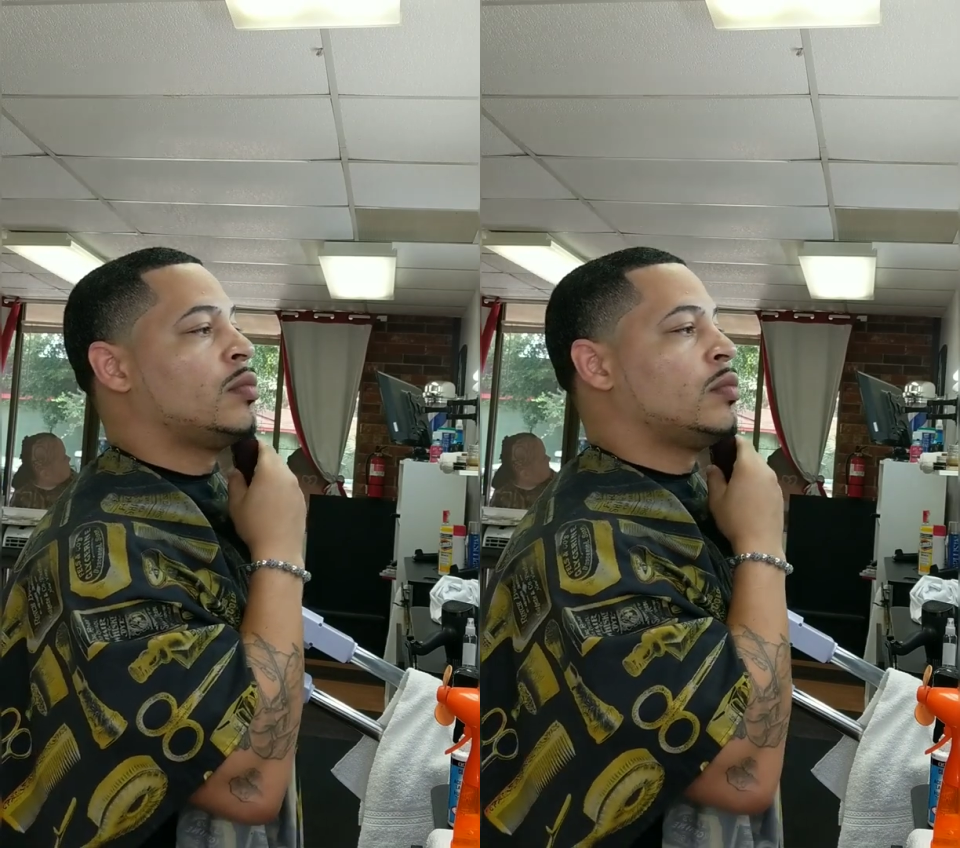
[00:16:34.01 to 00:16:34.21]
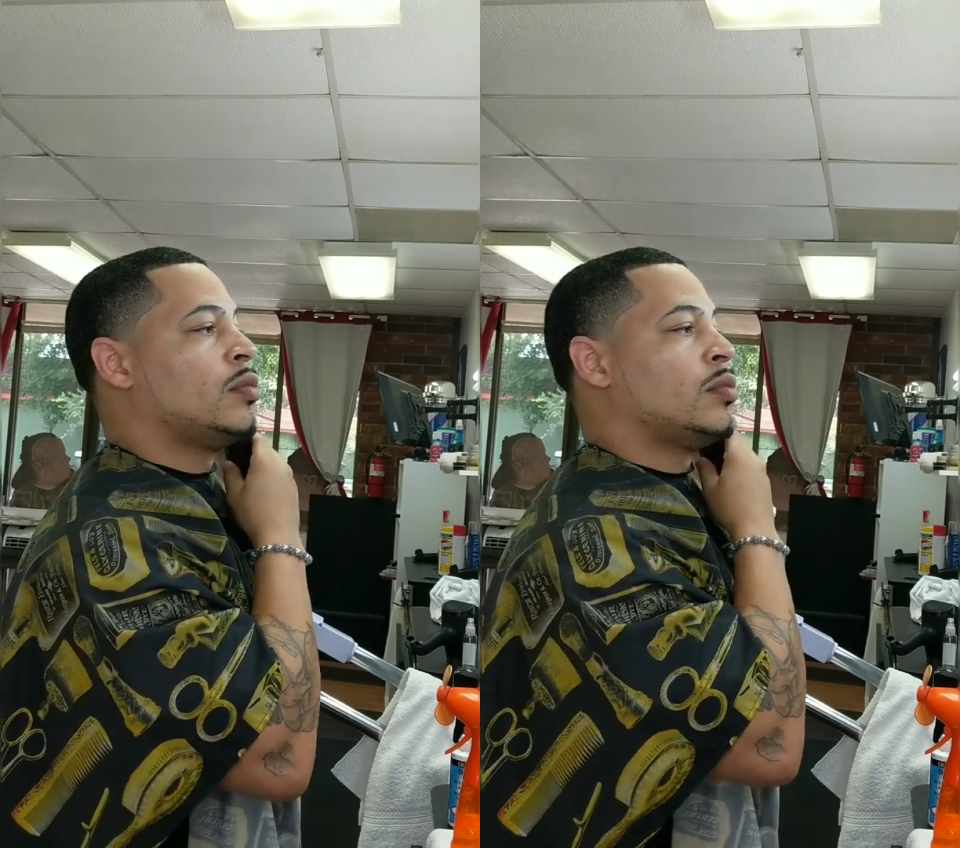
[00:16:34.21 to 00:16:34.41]

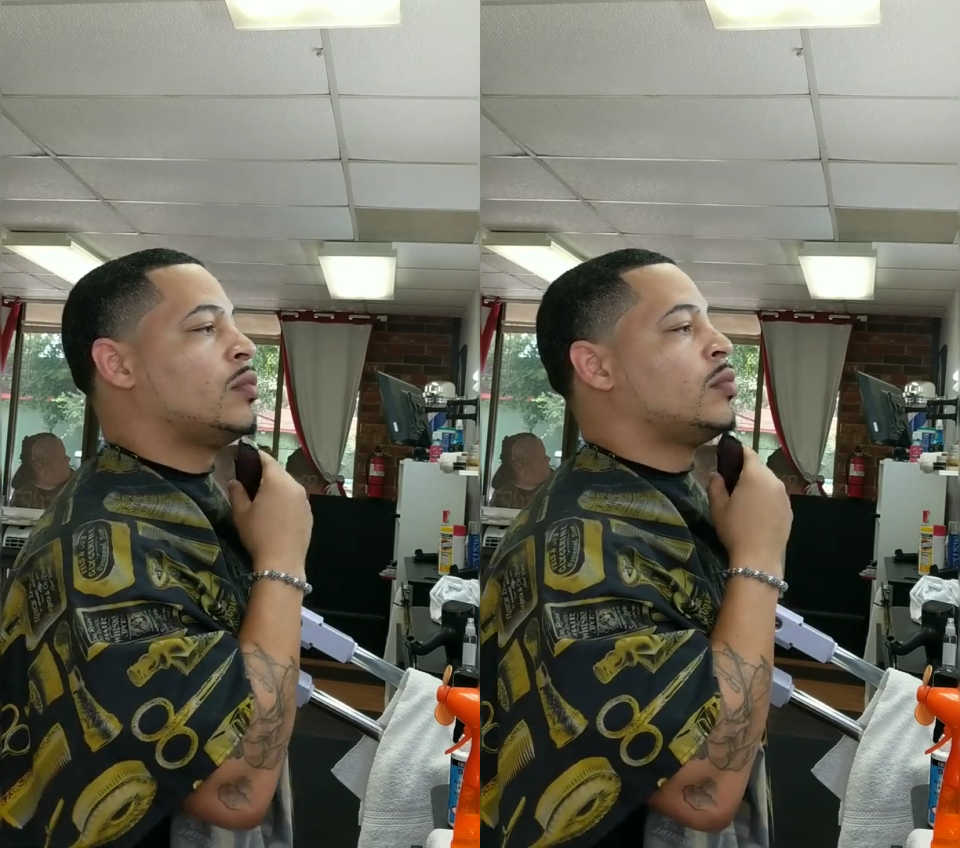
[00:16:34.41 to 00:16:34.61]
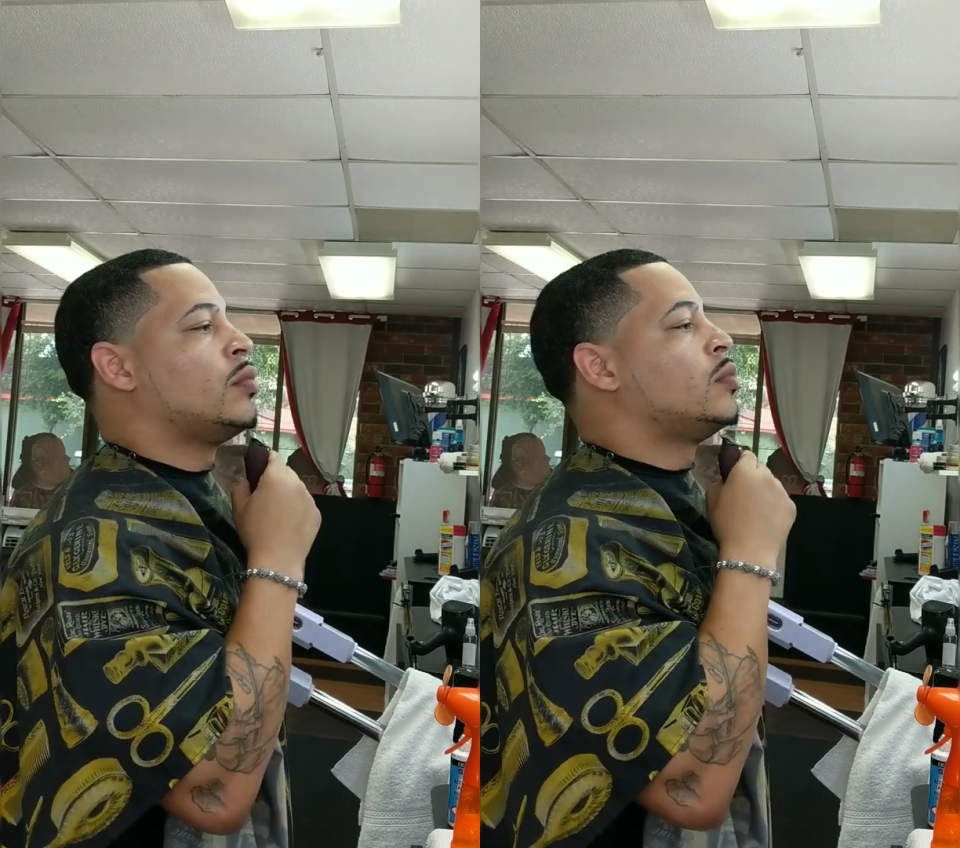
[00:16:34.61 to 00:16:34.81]
I'm
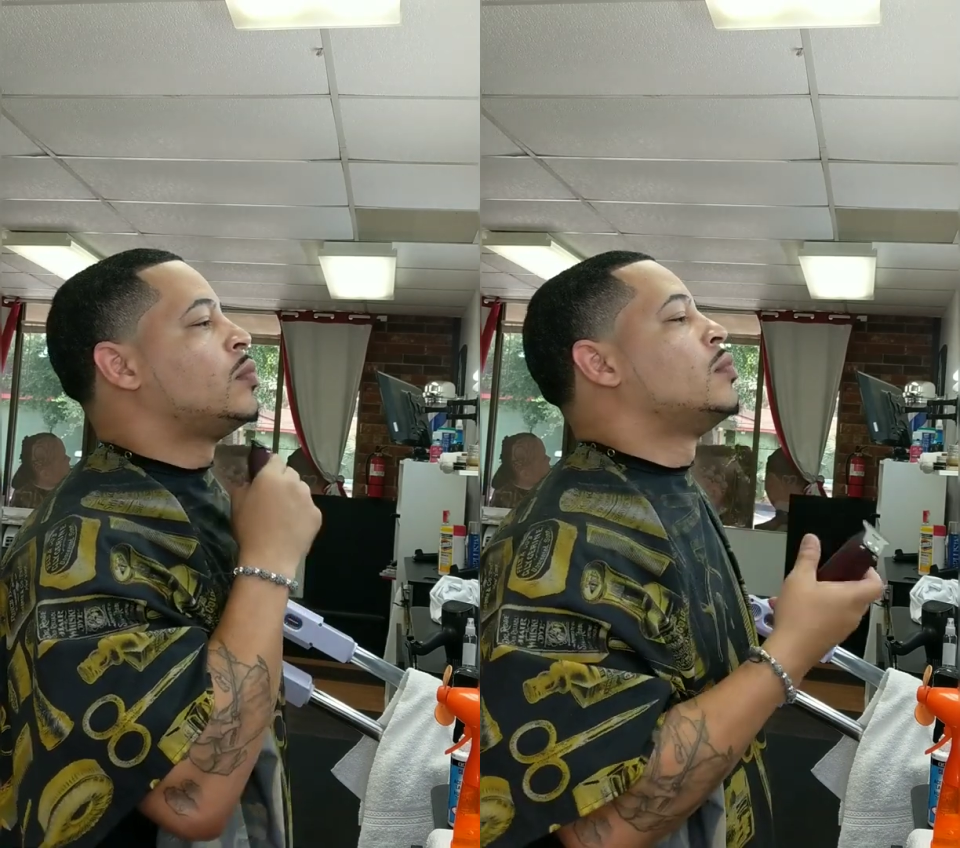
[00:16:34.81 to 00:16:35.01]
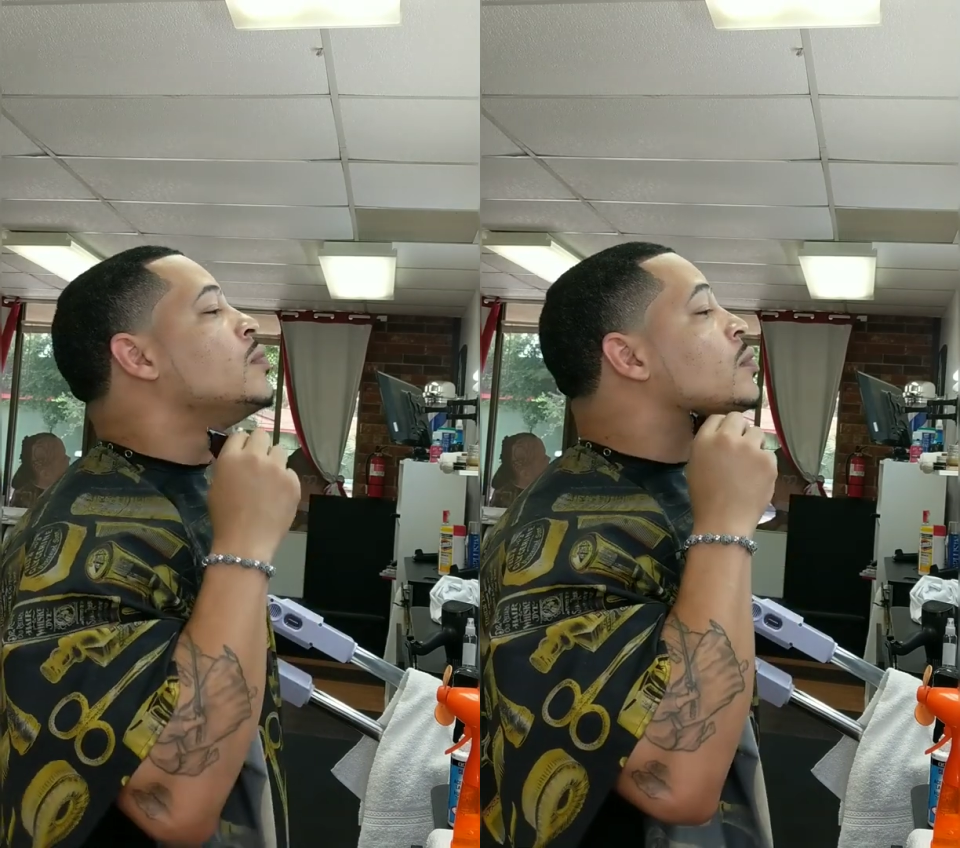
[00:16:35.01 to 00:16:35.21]
trying
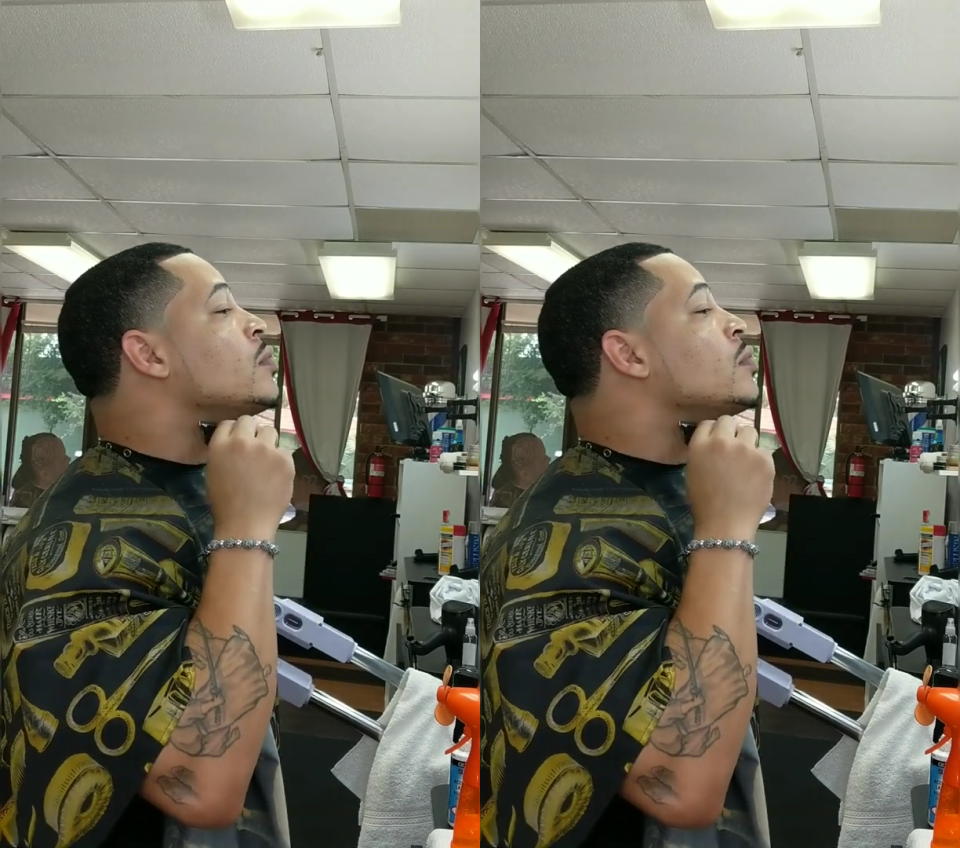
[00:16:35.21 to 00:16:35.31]
to